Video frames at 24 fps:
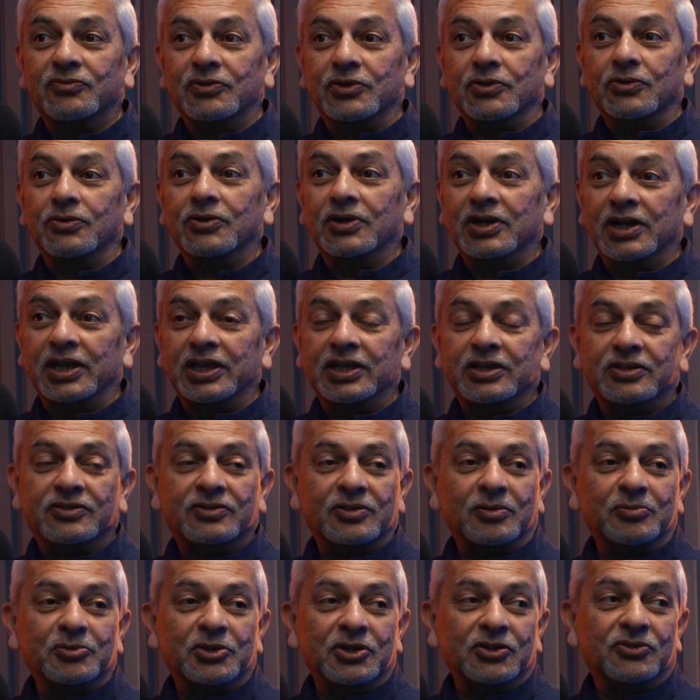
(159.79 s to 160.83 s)
don't like,
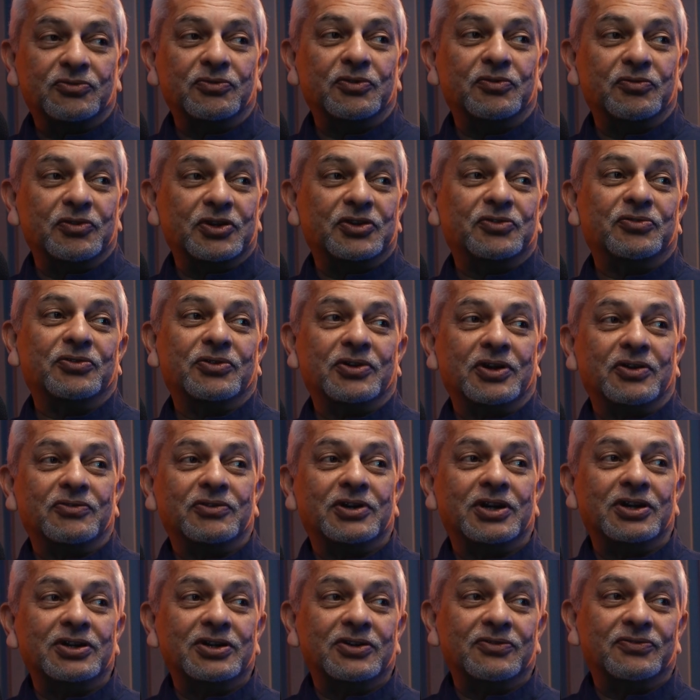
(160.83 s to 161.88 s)
some things we wish we could have
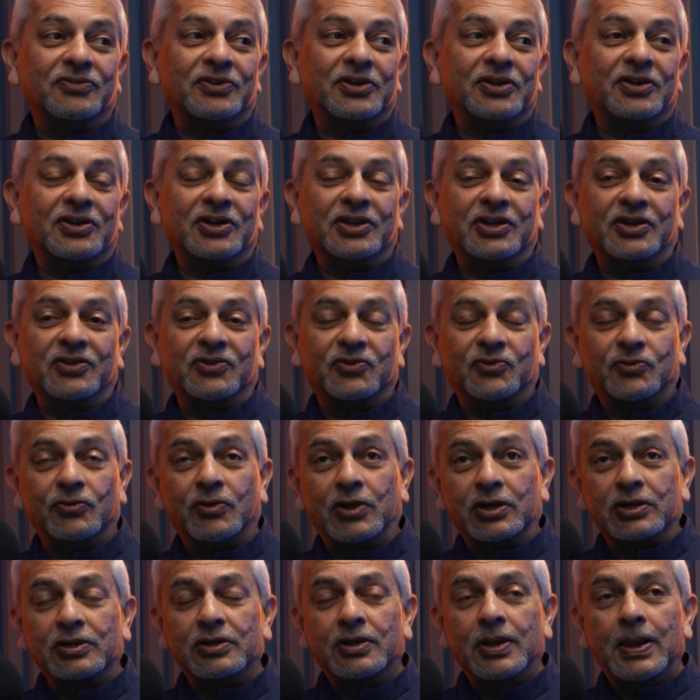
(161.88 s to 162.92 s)
done differently, and so
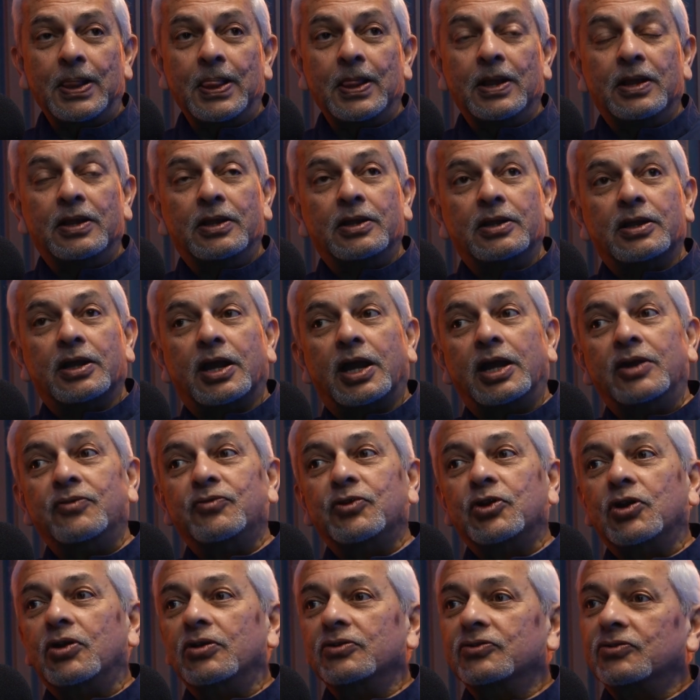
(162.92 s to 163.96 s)
on. And
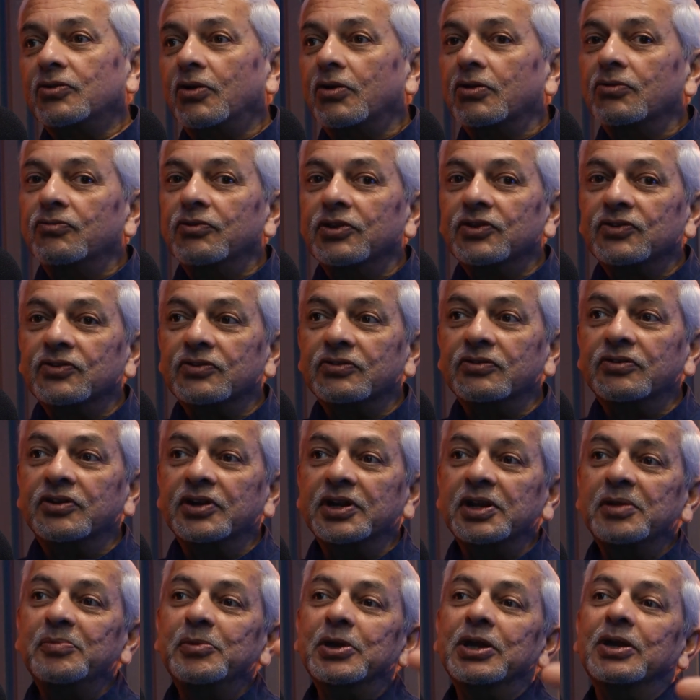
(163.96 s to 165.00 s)
we're also always
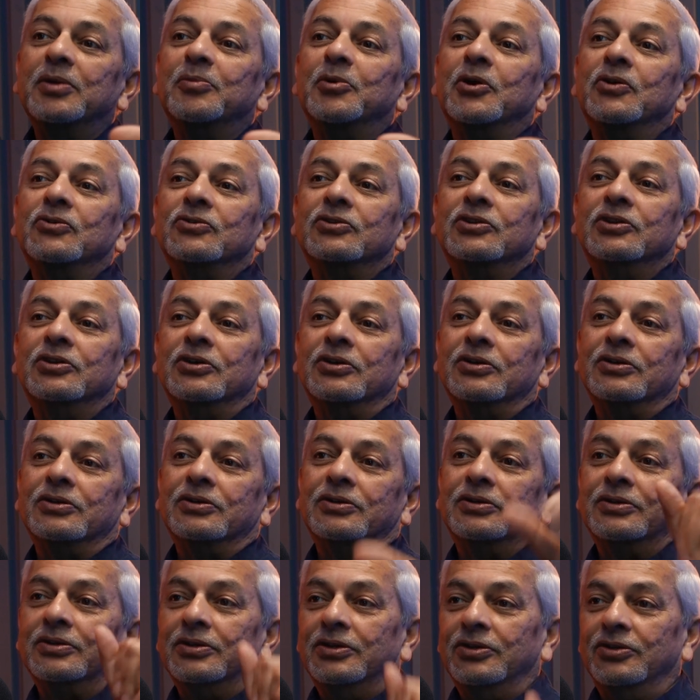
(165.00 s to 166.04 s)
dreaming about the
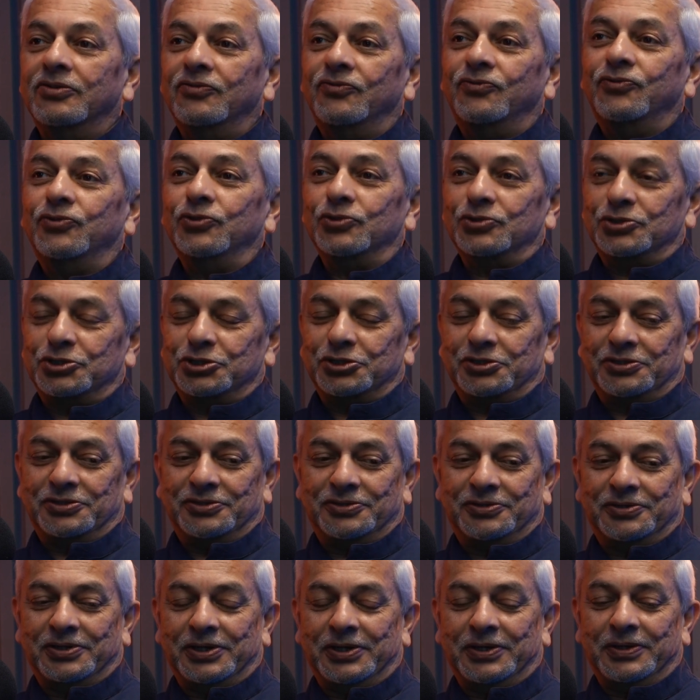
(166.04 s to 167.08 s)
future,
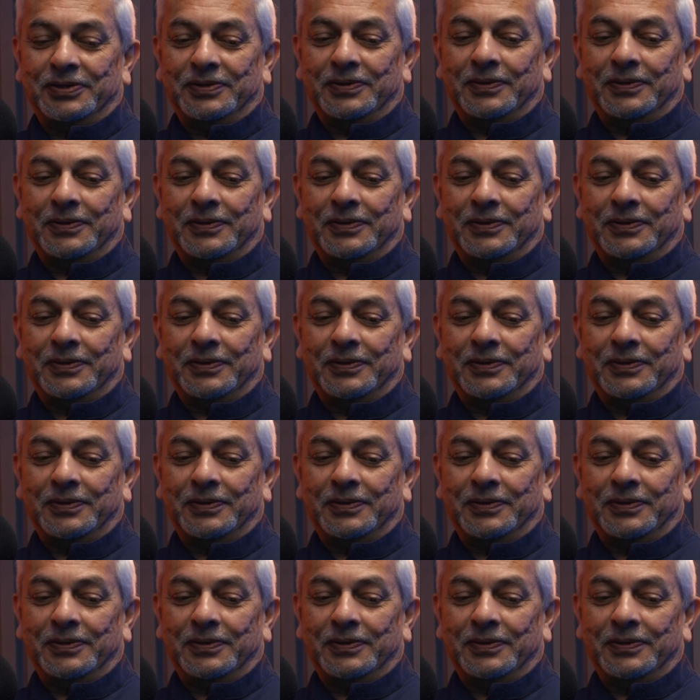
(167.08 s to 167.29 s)
right?